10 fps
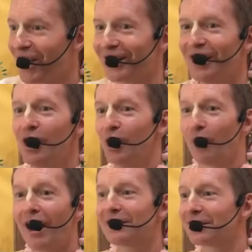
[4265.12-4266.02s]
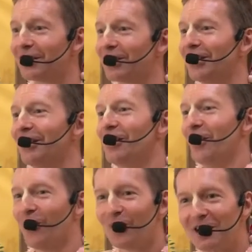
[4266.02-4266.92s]
on writing
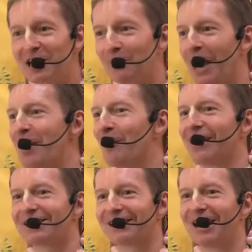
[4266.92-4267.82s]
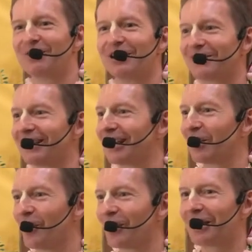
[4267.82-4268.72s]
all these papers and everything,
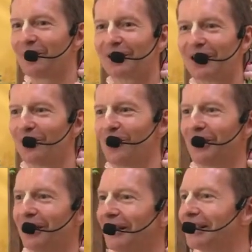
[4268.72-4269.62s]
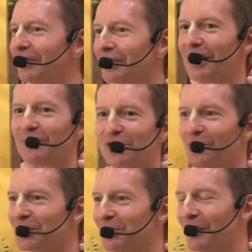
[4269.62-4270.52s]
and working with a lawyer and giving them so
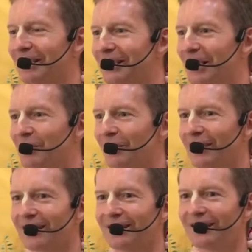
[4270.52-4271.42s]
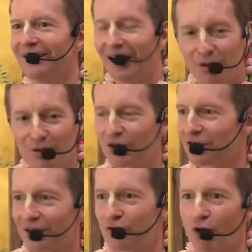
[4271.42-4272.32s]
much money and everything. And you will
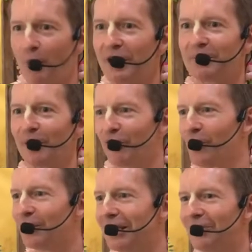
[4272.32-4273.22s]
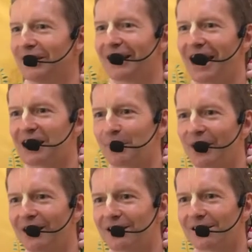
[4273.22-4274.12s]
just drop it before even the case
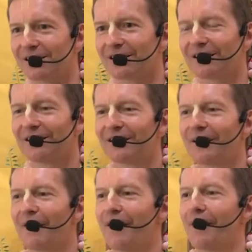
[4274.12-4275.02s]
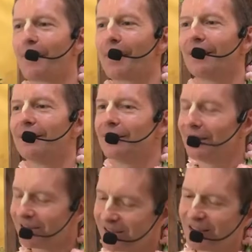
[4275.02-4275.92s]
begins? Huh?
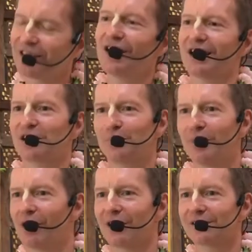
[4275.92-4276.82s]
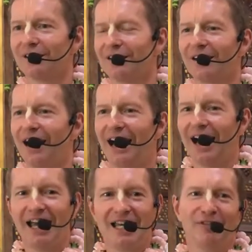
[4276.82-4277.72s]
He said, Yes, because
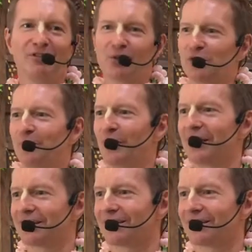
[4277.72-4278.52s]
I have no spirit